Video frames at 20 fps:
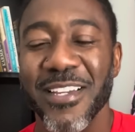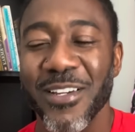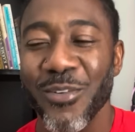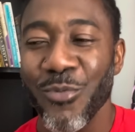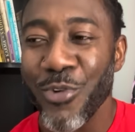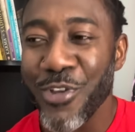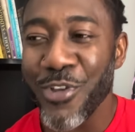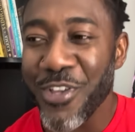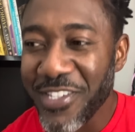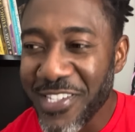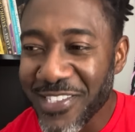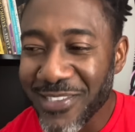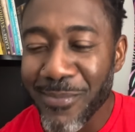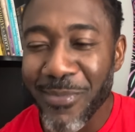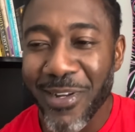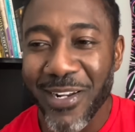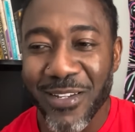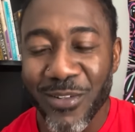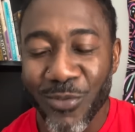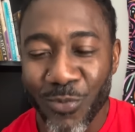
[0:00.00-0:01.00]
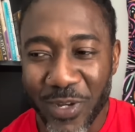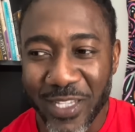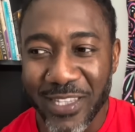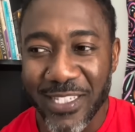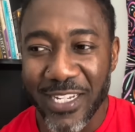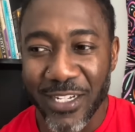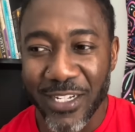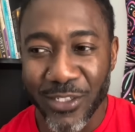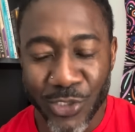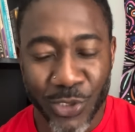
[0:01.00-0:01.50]
When you see somebody, what they
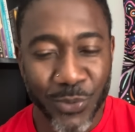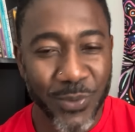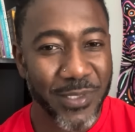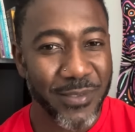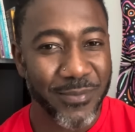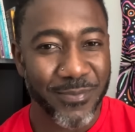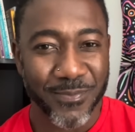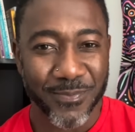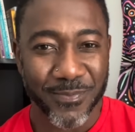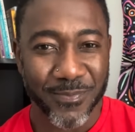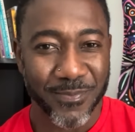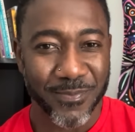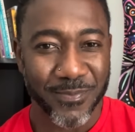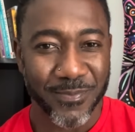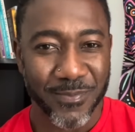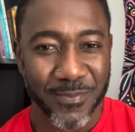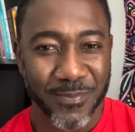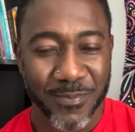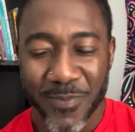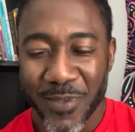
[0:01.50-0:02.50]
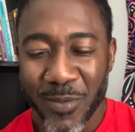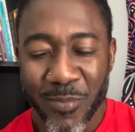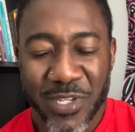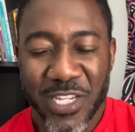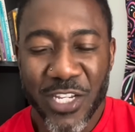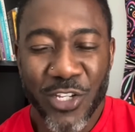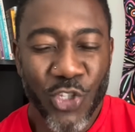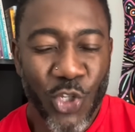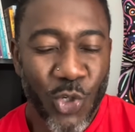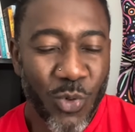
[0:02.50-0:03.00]
are doing.
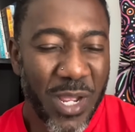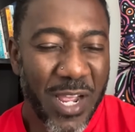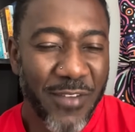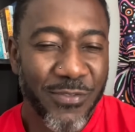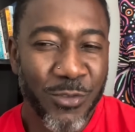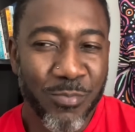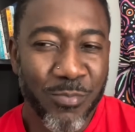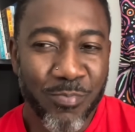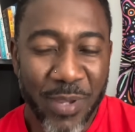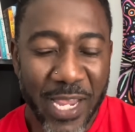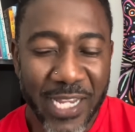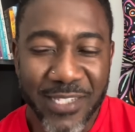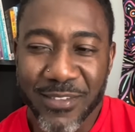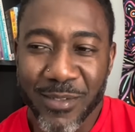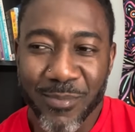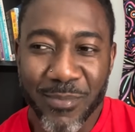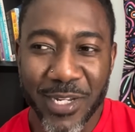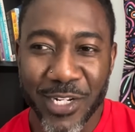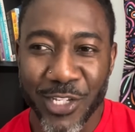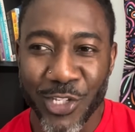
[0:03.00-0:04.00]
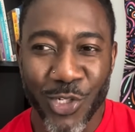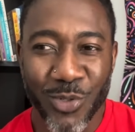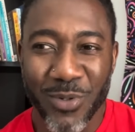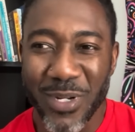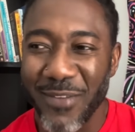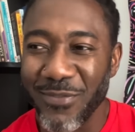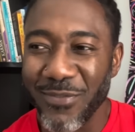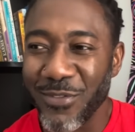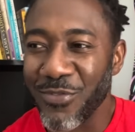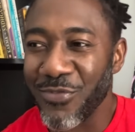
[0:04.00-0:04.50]
Because you don't have to beg somebody. You don't
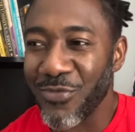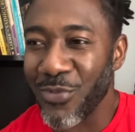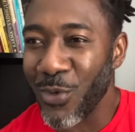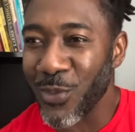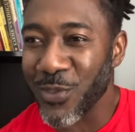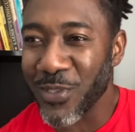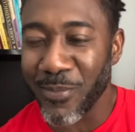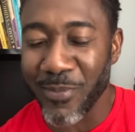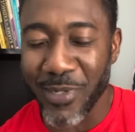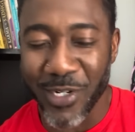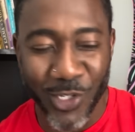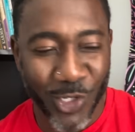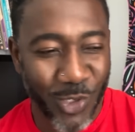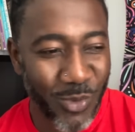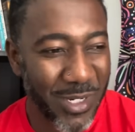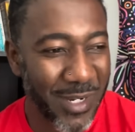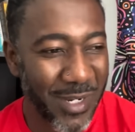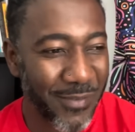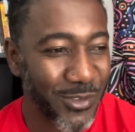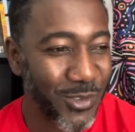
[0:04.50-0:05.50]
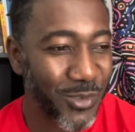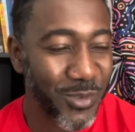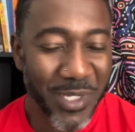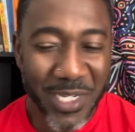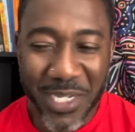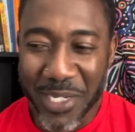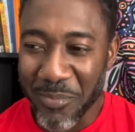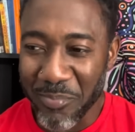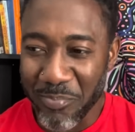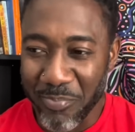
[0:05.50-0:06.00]
have to force somebody. You don't have to
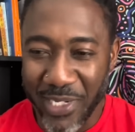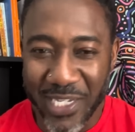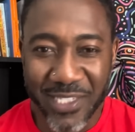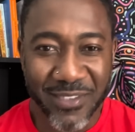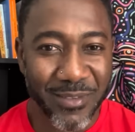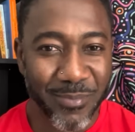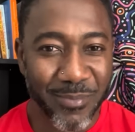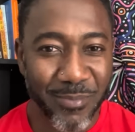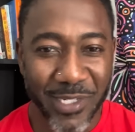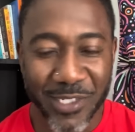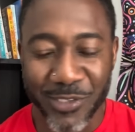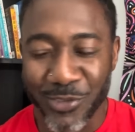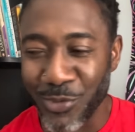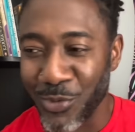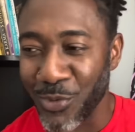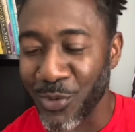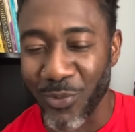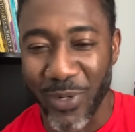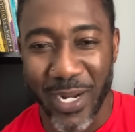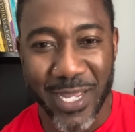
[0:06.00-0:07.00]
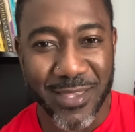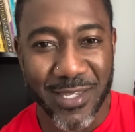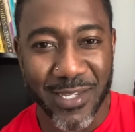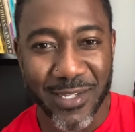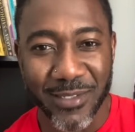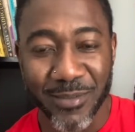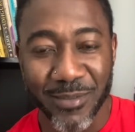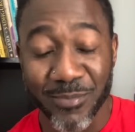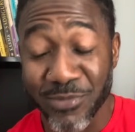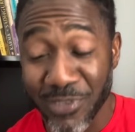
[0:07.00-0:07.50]
beat somebody to do the right
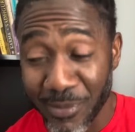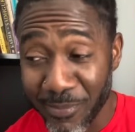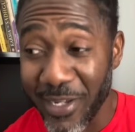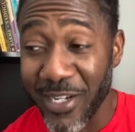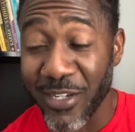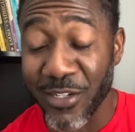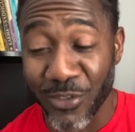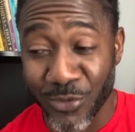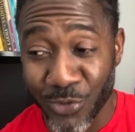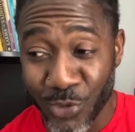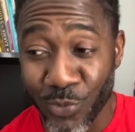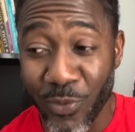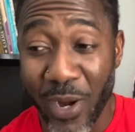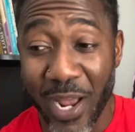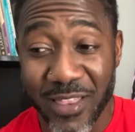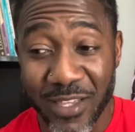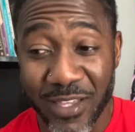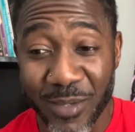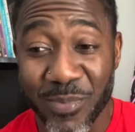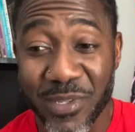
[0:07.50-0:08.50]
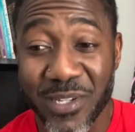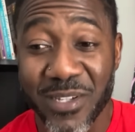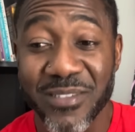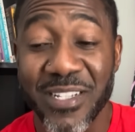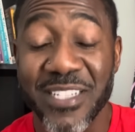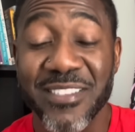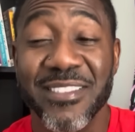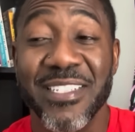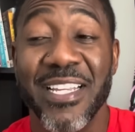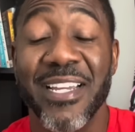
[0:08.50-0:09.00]
thing. Somebody's going to do the right thing because
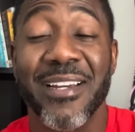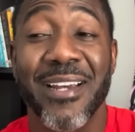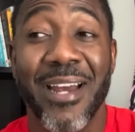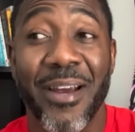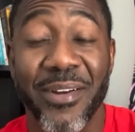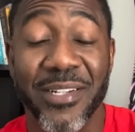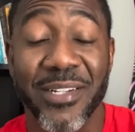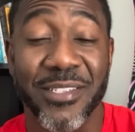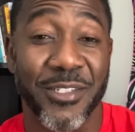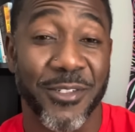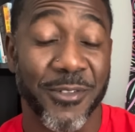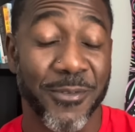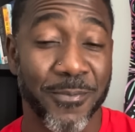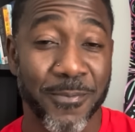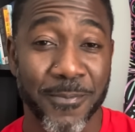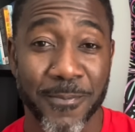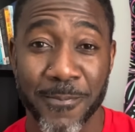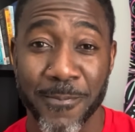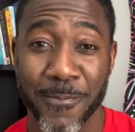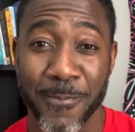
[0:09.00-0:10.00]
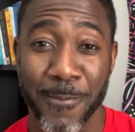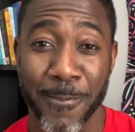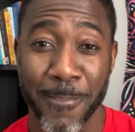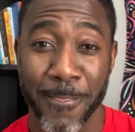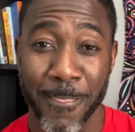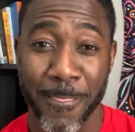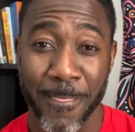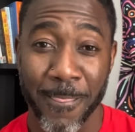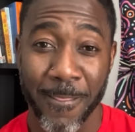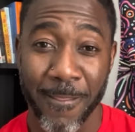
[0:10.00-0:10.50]
that's their character.
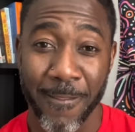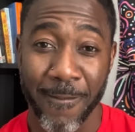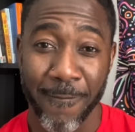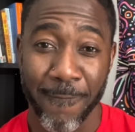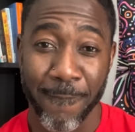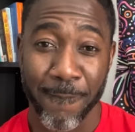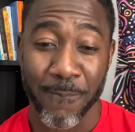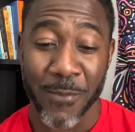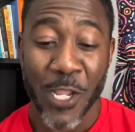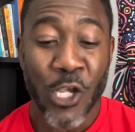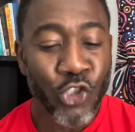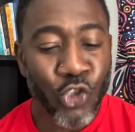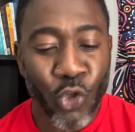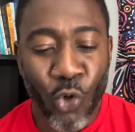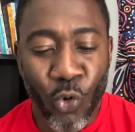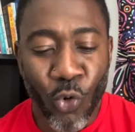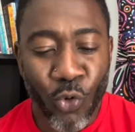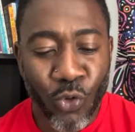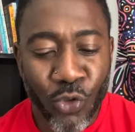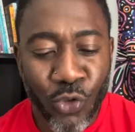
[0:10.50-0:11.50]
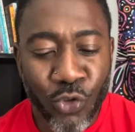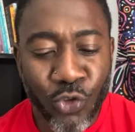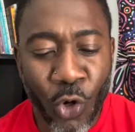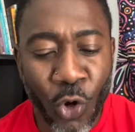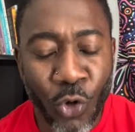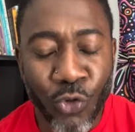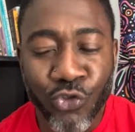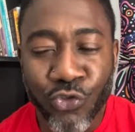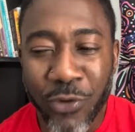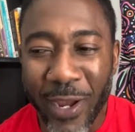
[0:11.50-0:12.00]
So
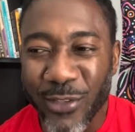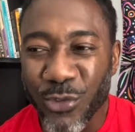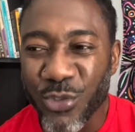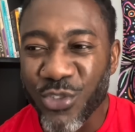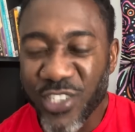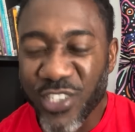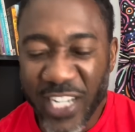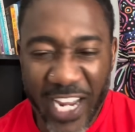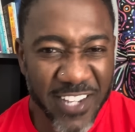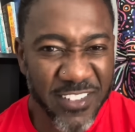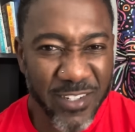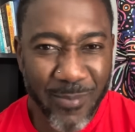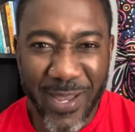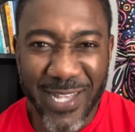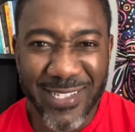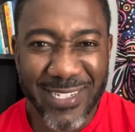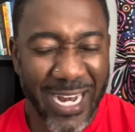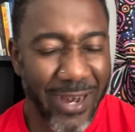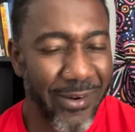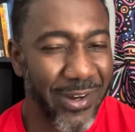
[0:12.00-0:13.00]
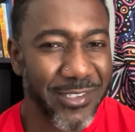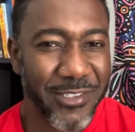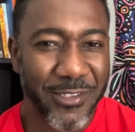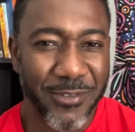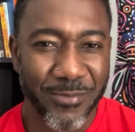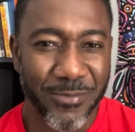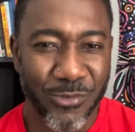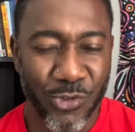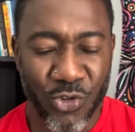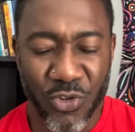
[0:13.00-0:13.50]
don't try to change a man's character.
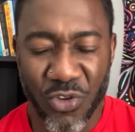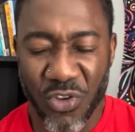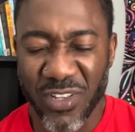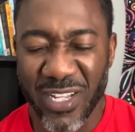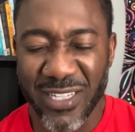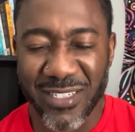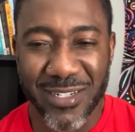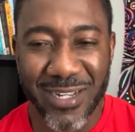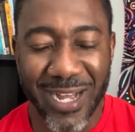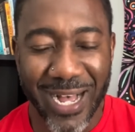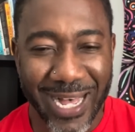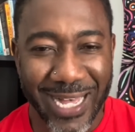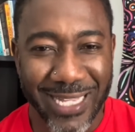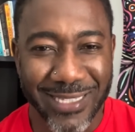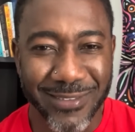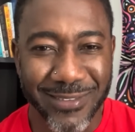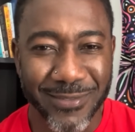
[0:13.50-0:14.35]
You're not God.